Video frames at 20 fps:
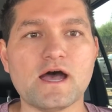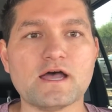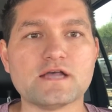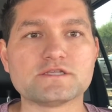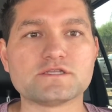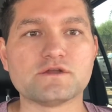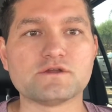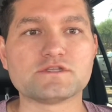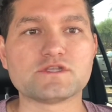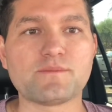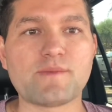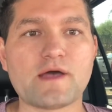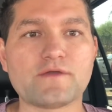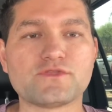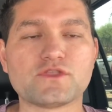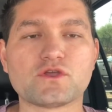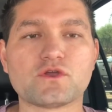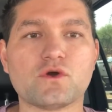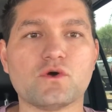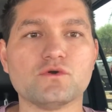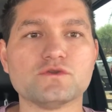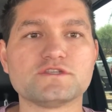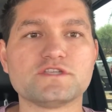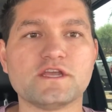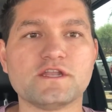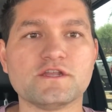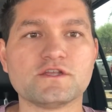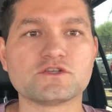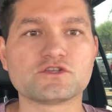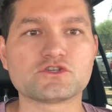So it's about the
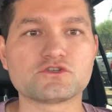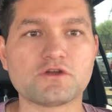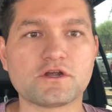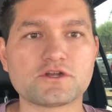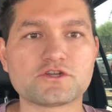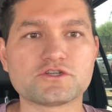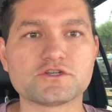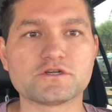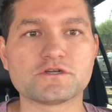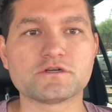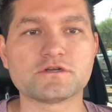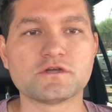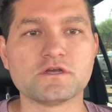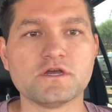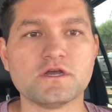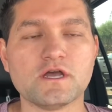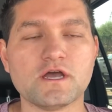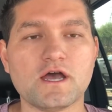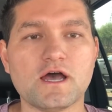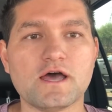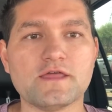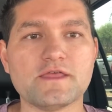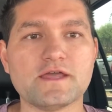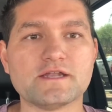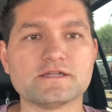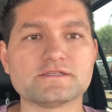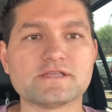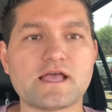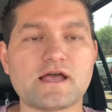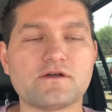goal-setting structure that
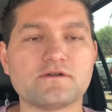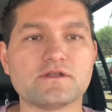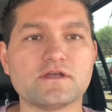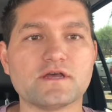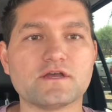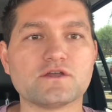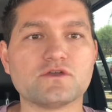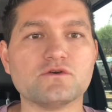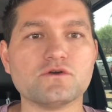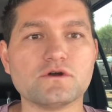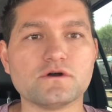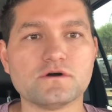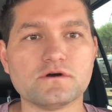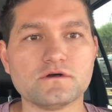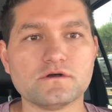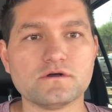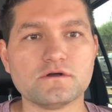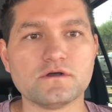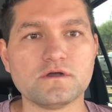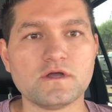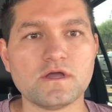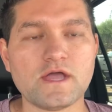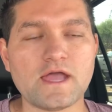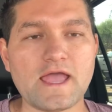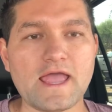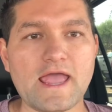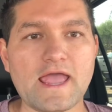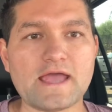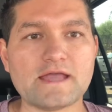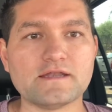has allowed Google
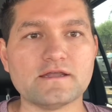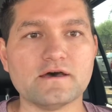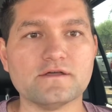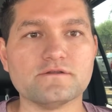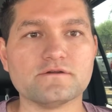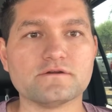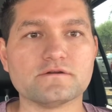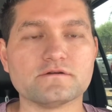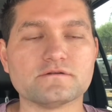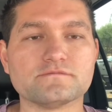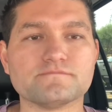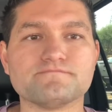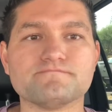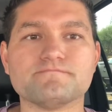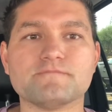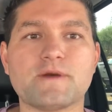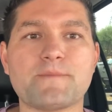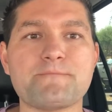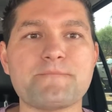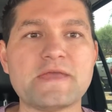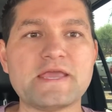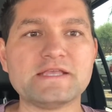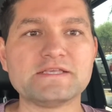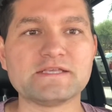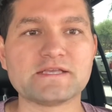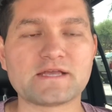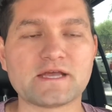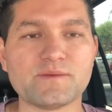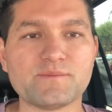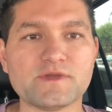and other
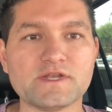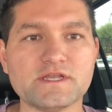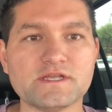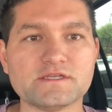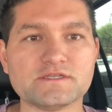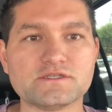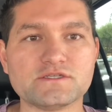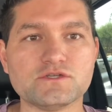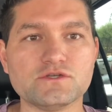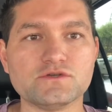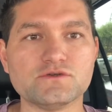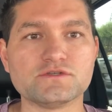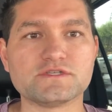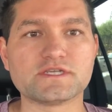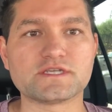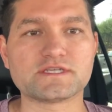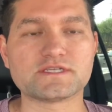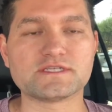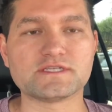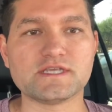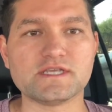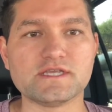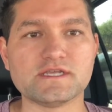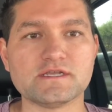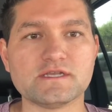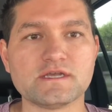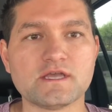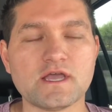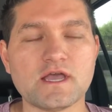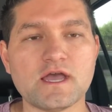amazing companies to
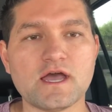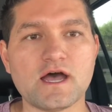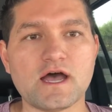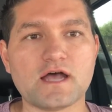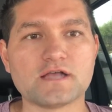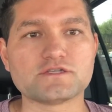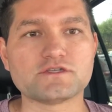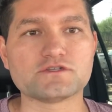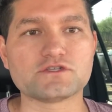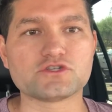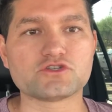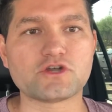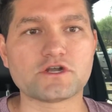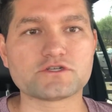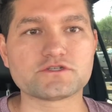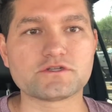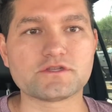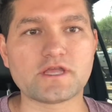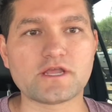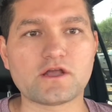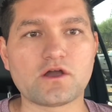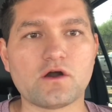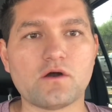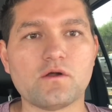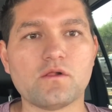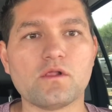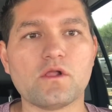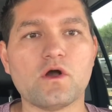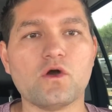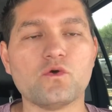succeed. So it's a structure they
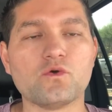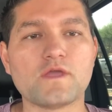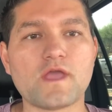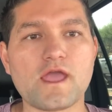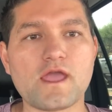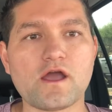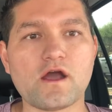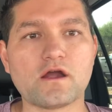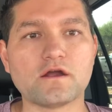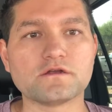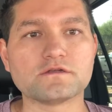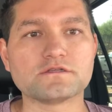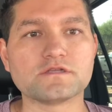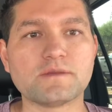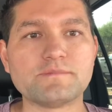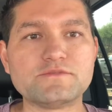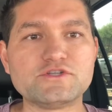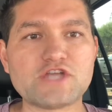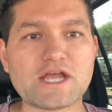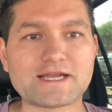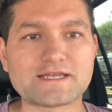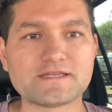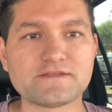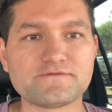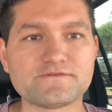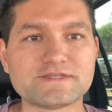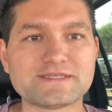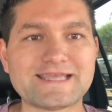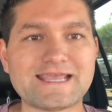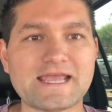call OKRs,
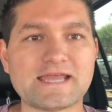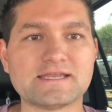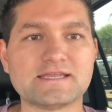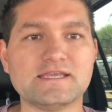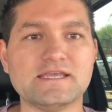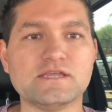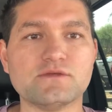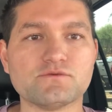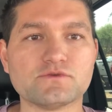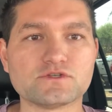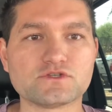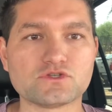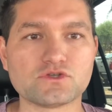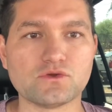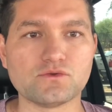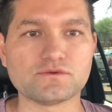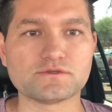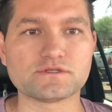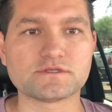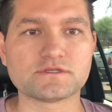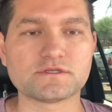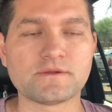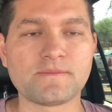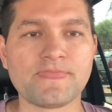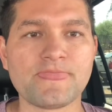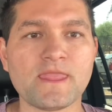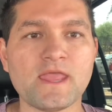Objectives and Key Results.